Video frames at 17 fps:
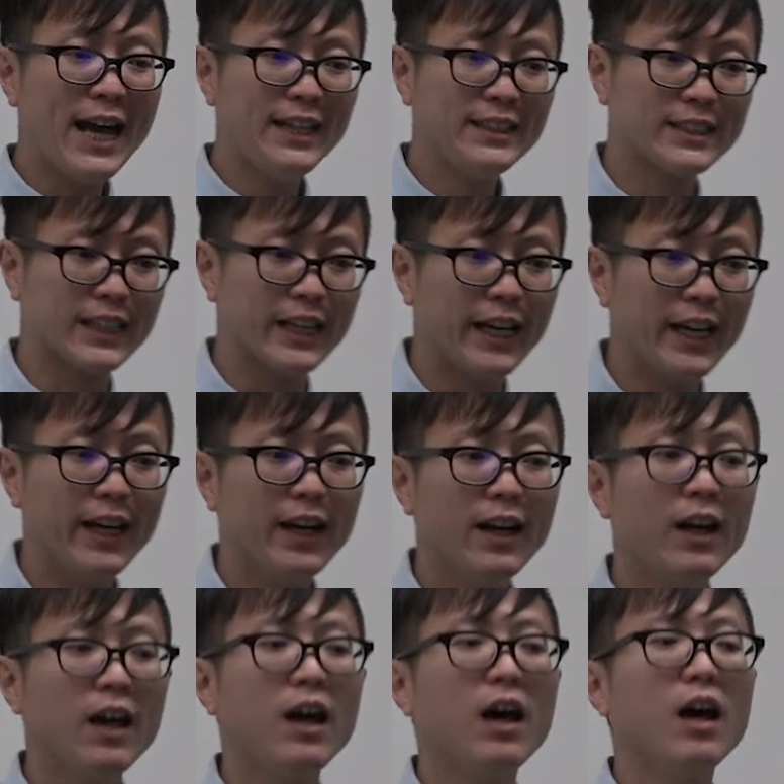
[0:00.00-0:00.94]
80,
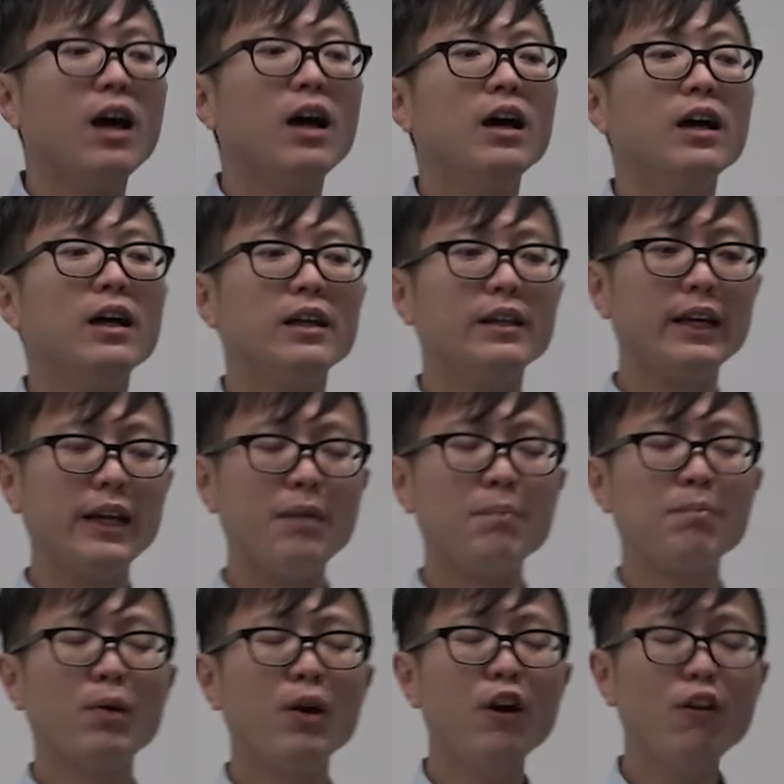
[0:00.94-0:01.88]
the
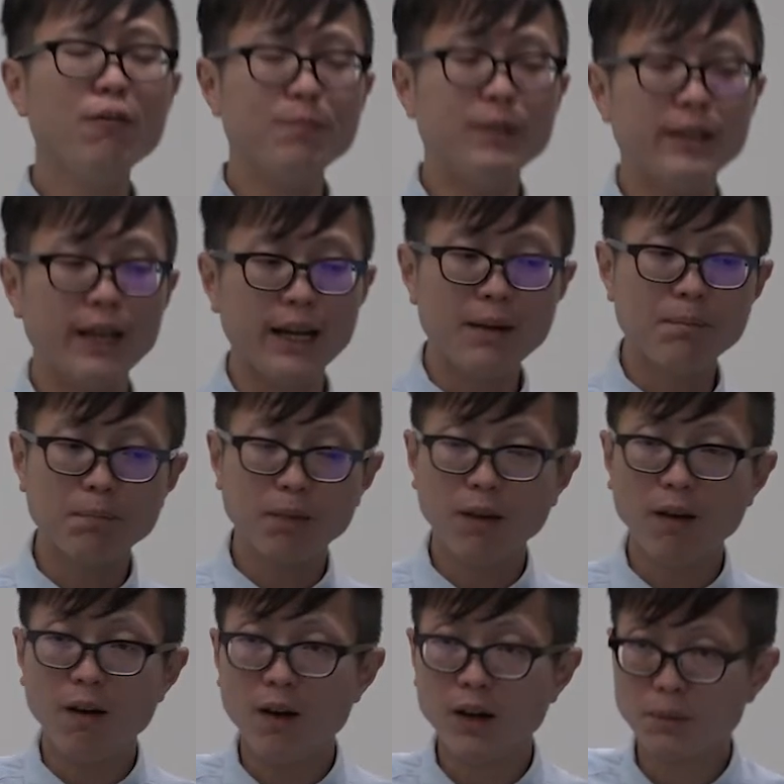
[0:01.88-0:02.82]
improvement
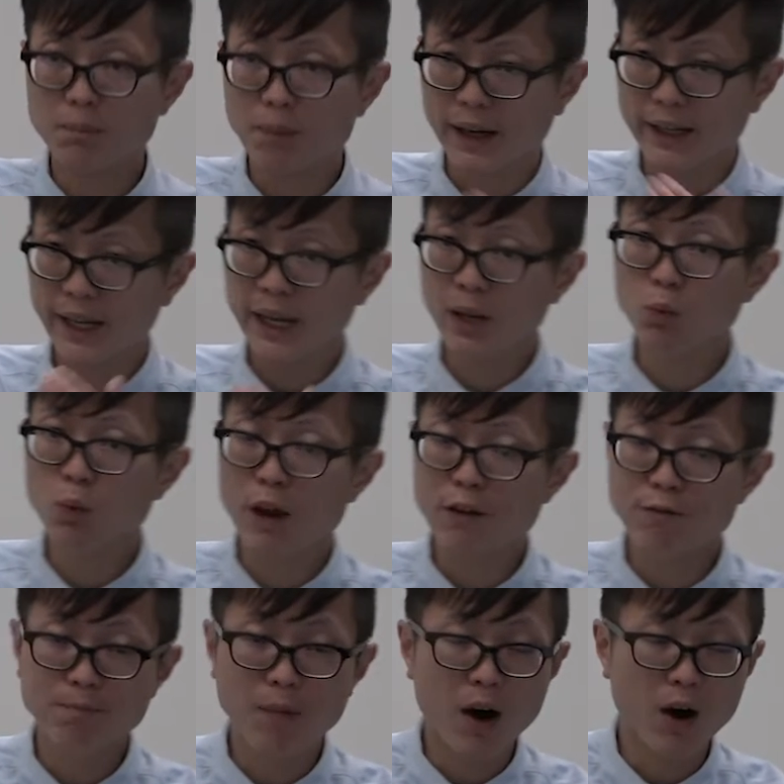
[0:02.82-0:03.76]
implied by the heat
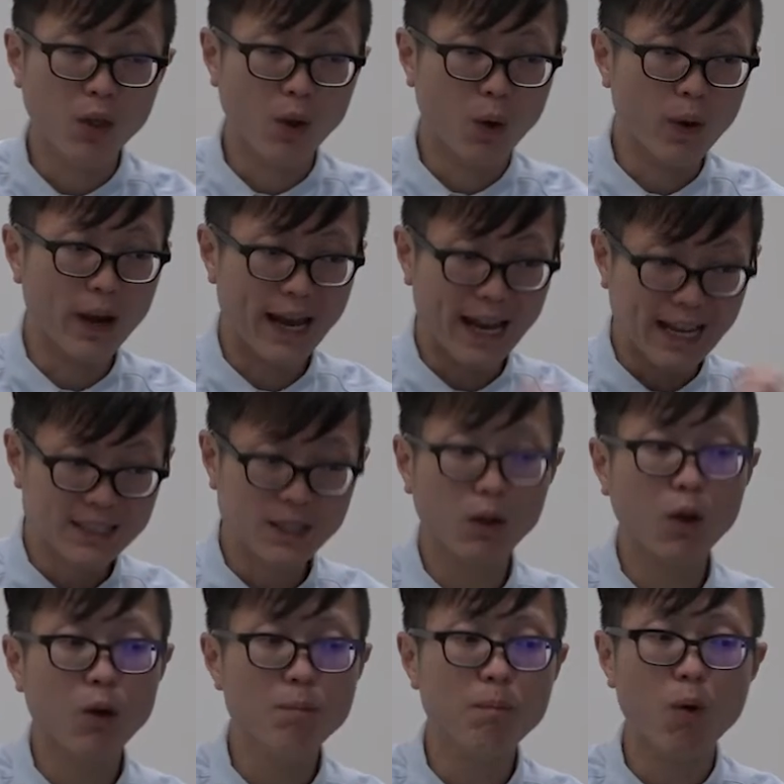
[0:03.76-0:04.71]
wave model is a
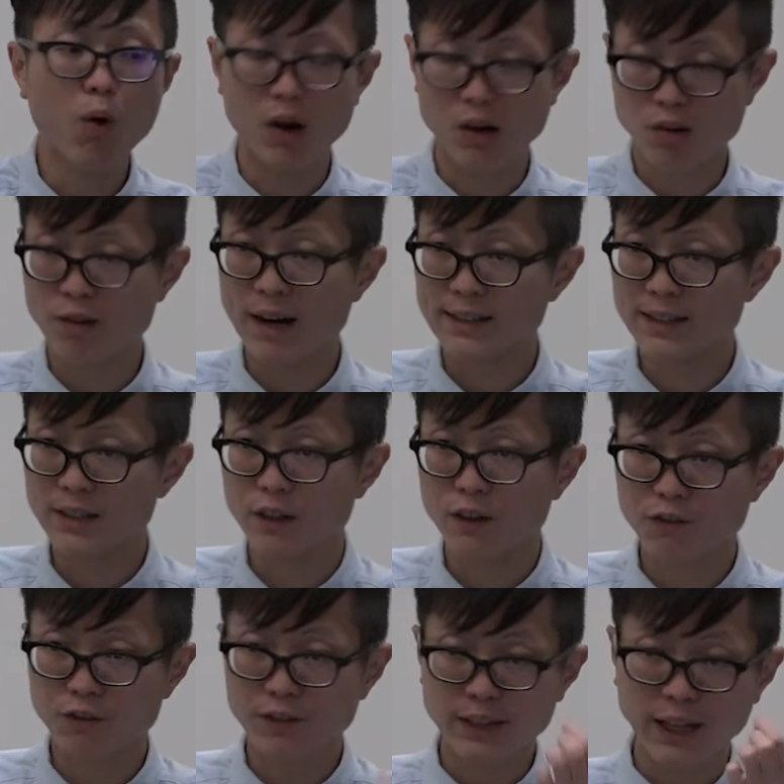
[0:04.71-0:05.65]
lot more
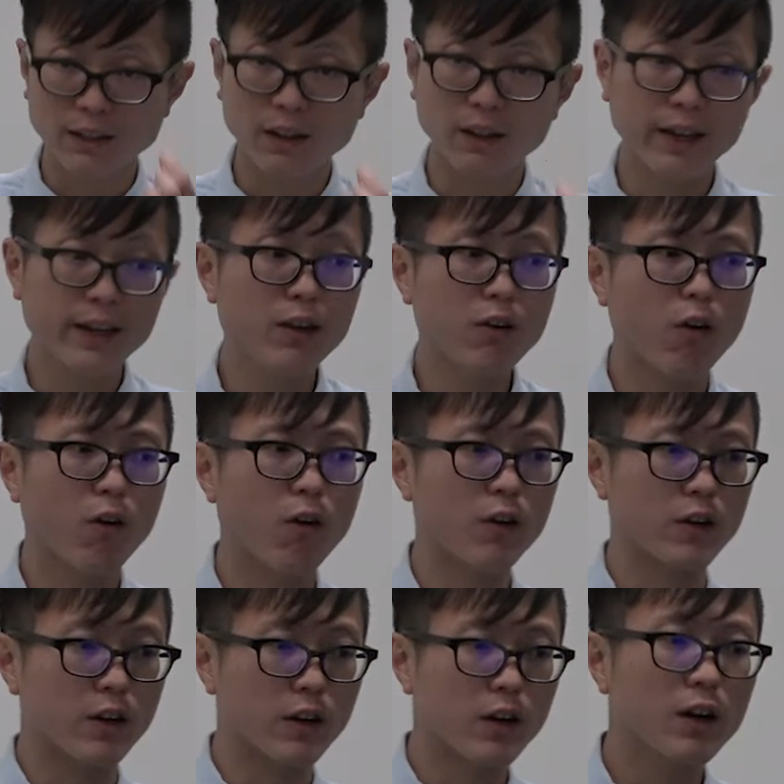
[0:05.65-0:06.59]
aggressive than the Lee
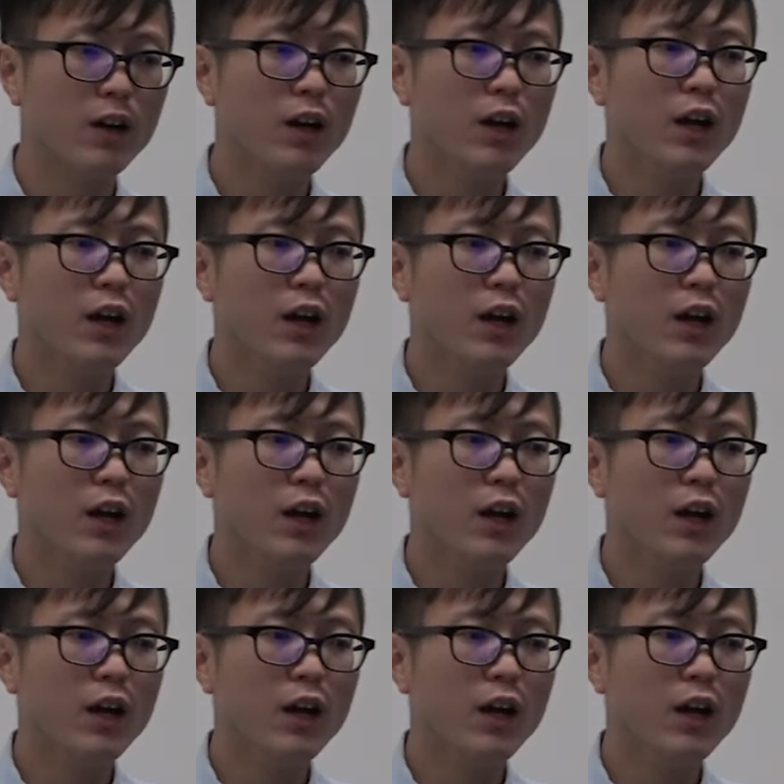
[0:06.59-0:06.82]
Corder.